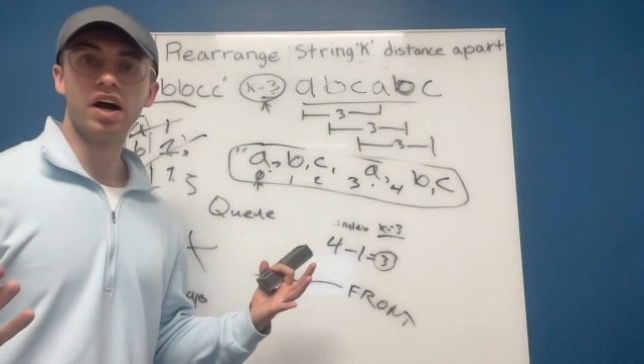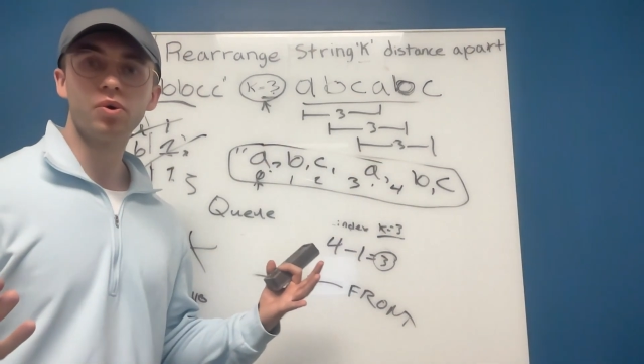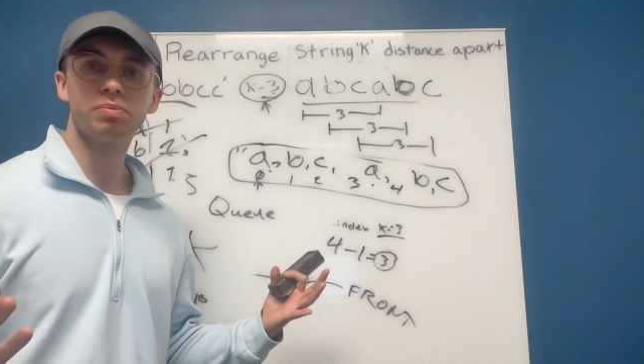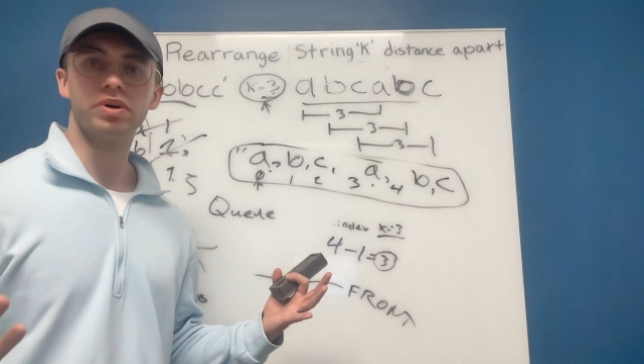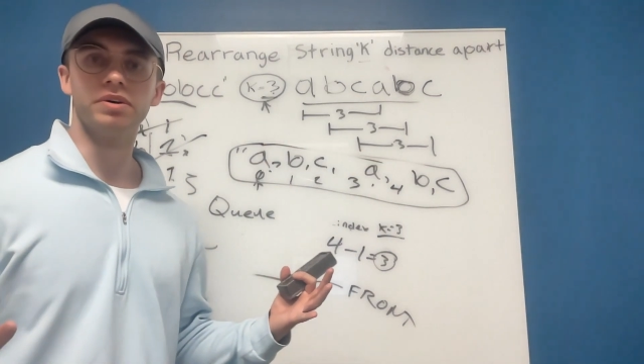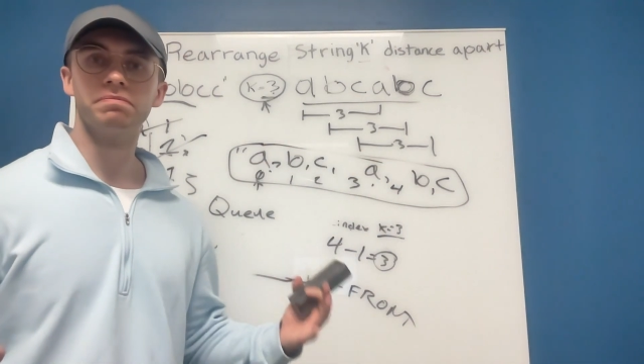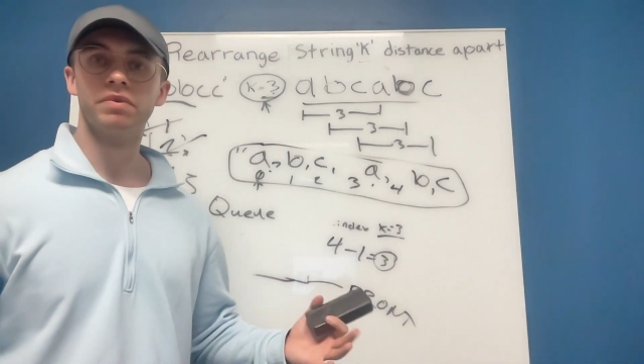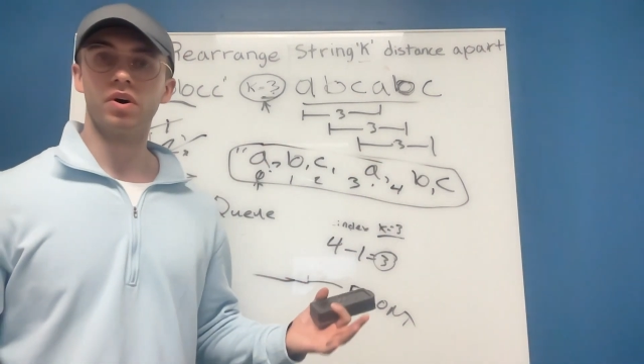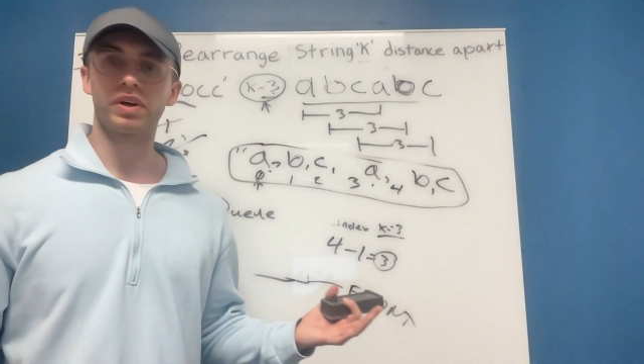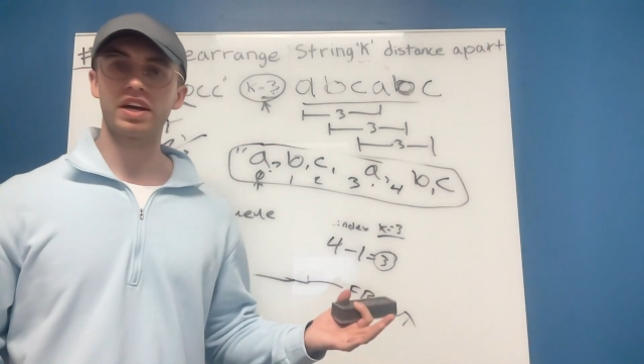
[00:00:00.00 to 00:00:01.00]
output.
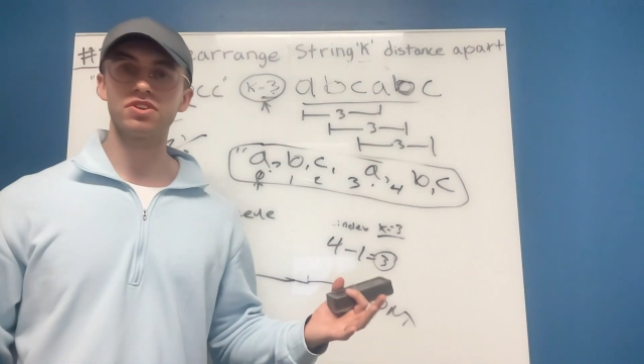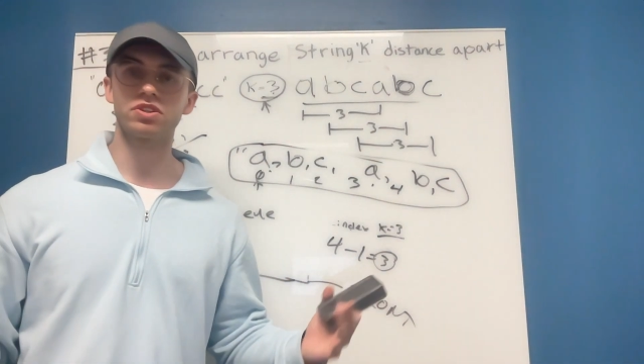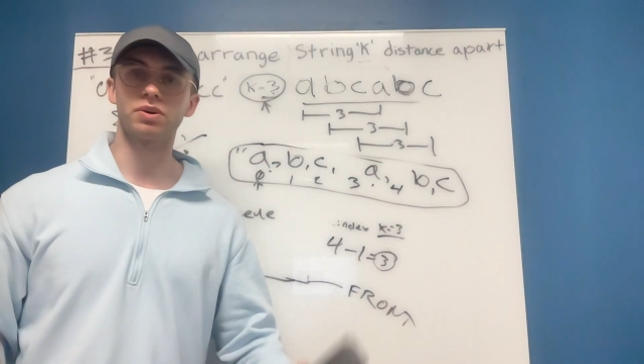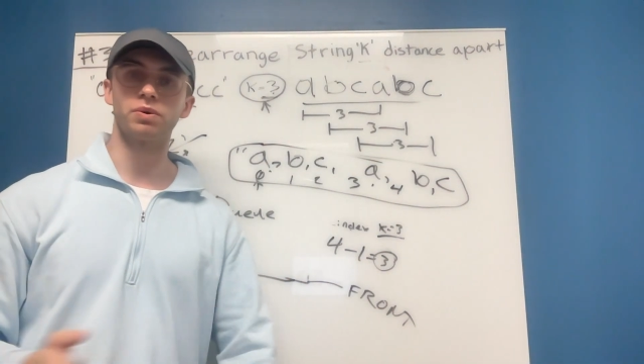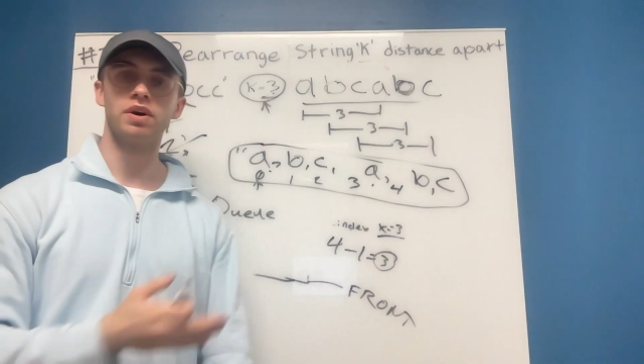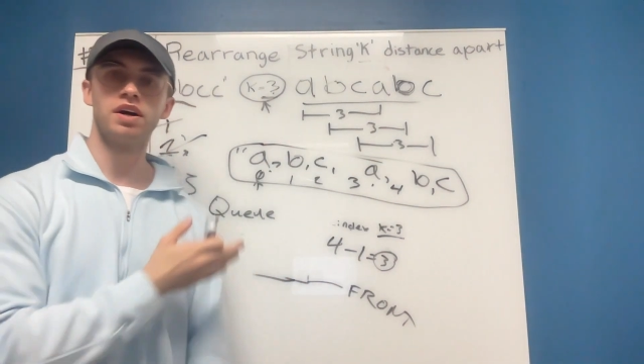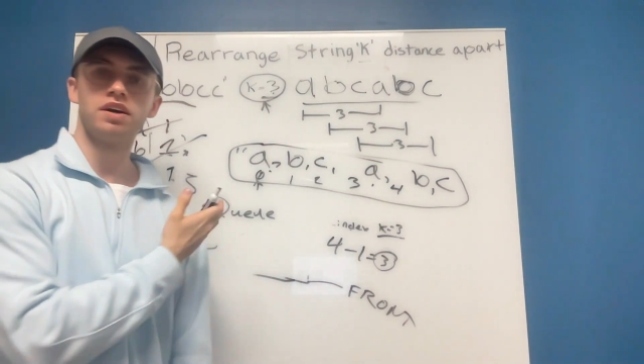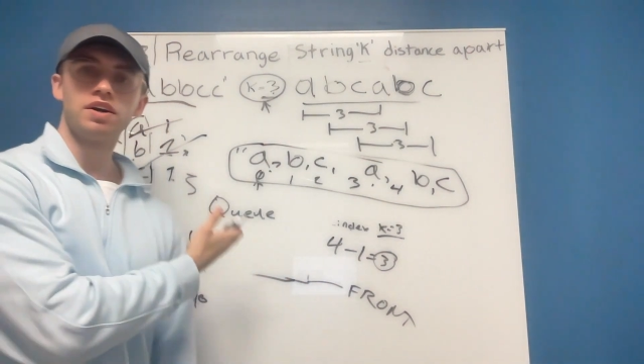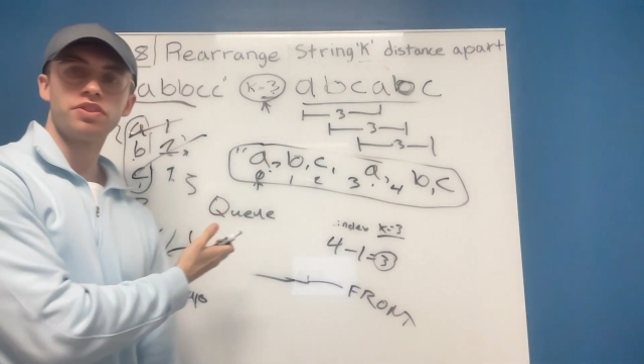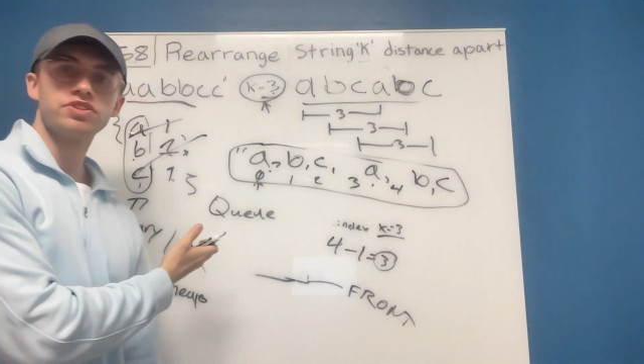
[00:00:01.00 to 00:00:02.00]
Okay, so
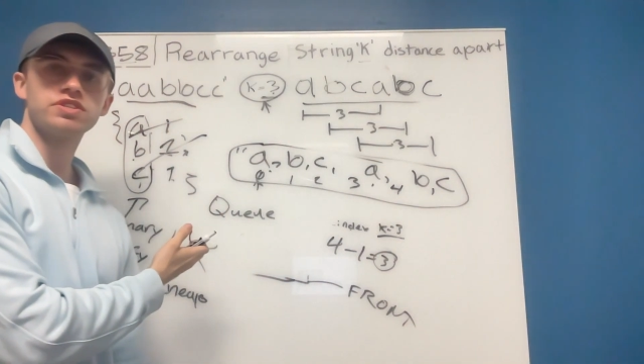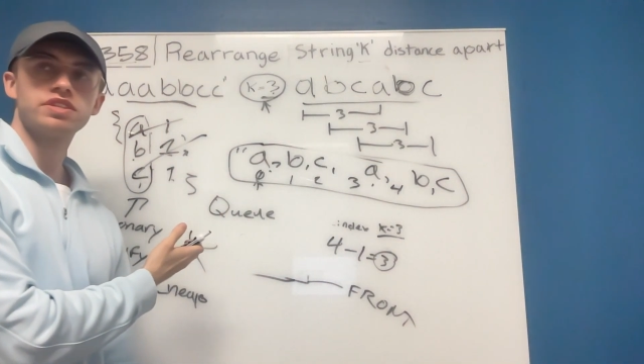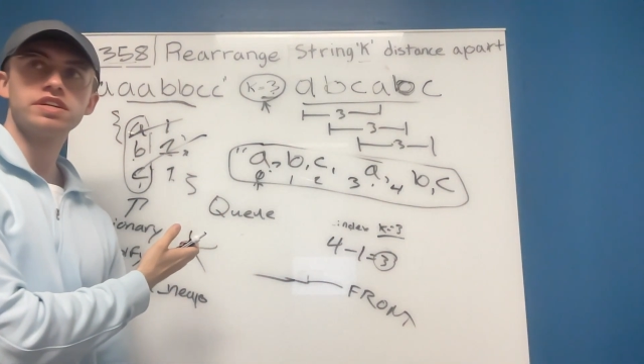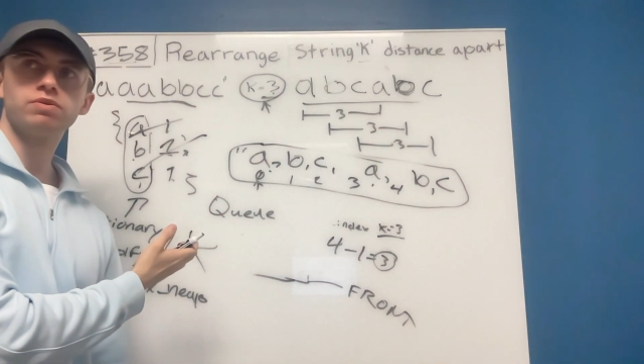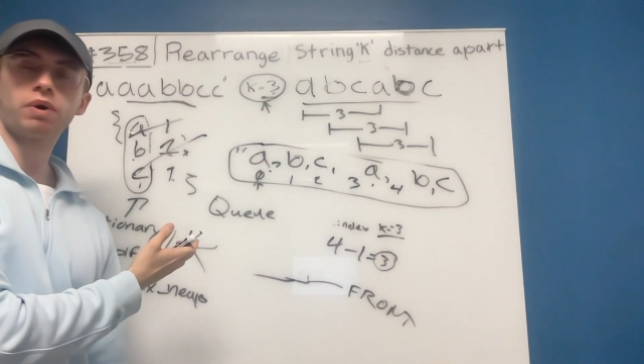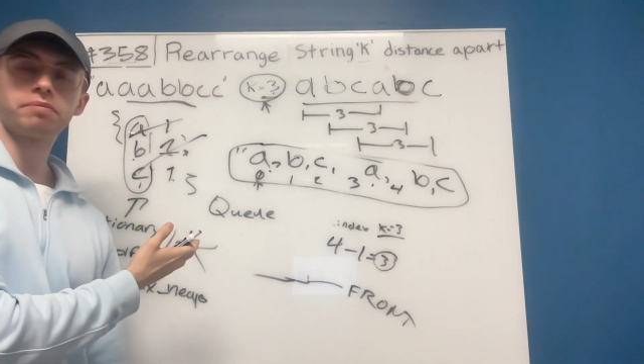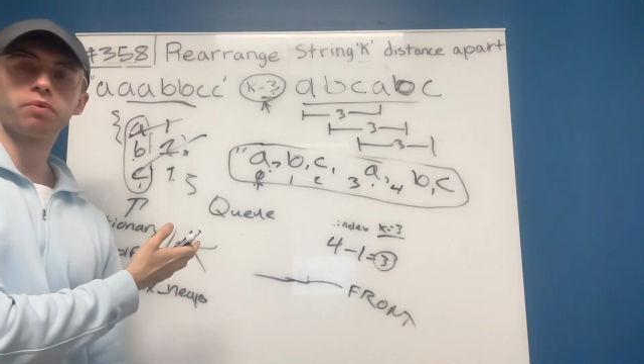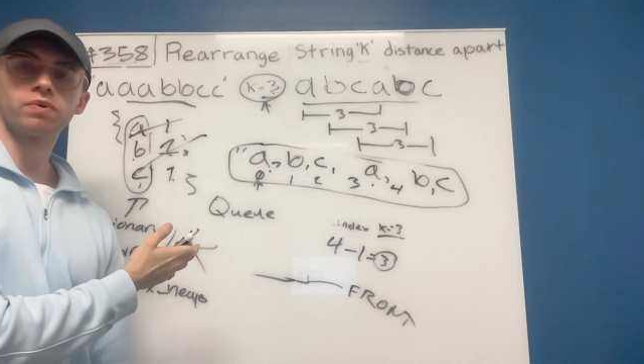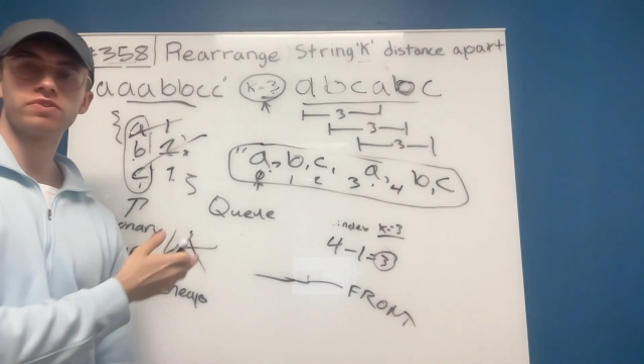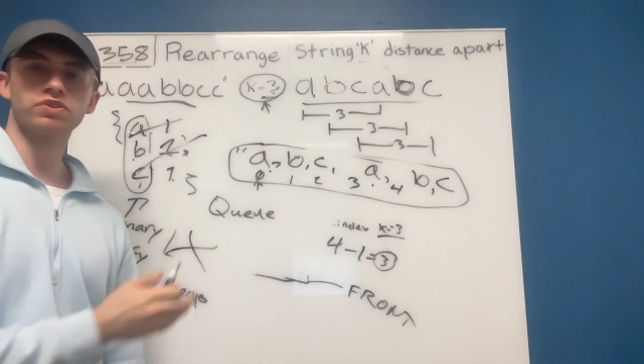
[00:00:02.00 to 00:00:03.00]
this is the
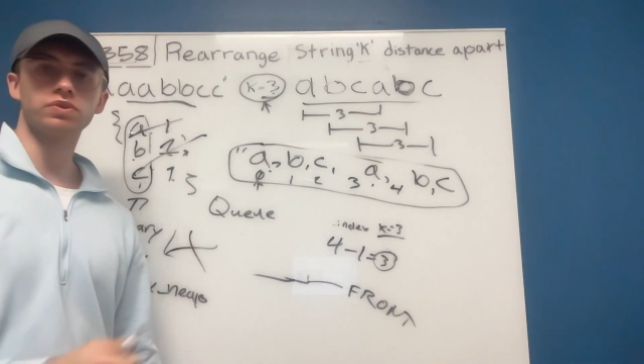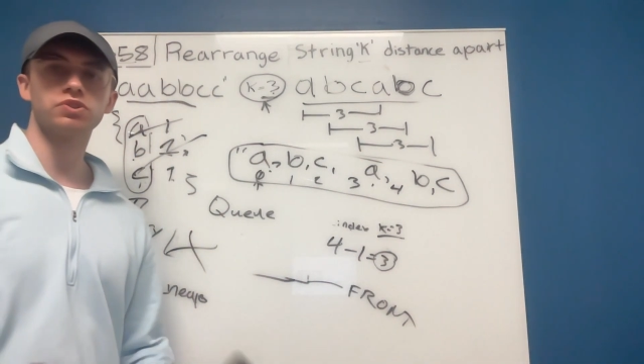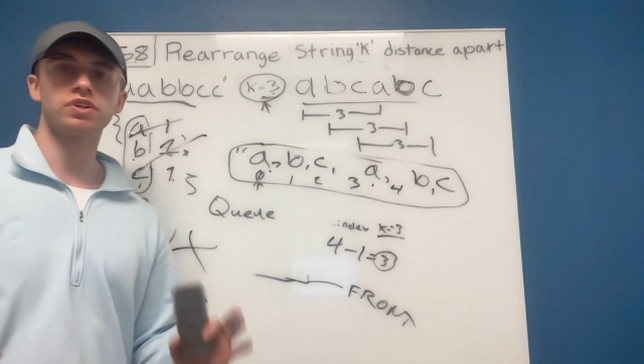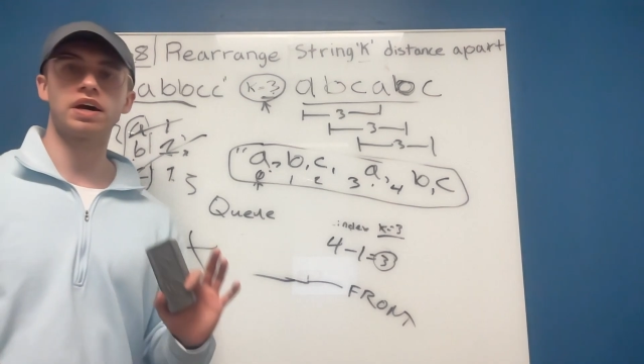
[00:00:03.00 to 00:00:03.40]
whiteboard solution.